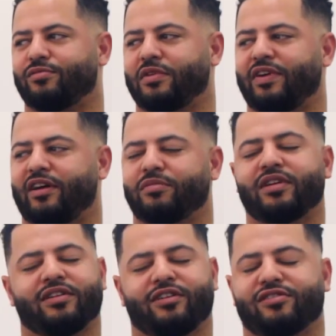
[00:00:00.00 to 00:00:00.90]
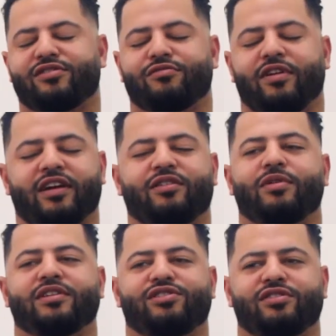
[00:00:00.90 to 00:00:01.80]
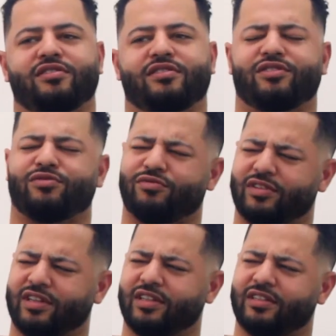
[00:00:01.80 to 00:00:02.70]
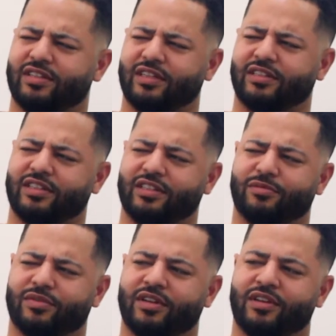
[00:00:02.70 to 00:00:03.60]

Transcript: without being asked the right questions and to really dig deep,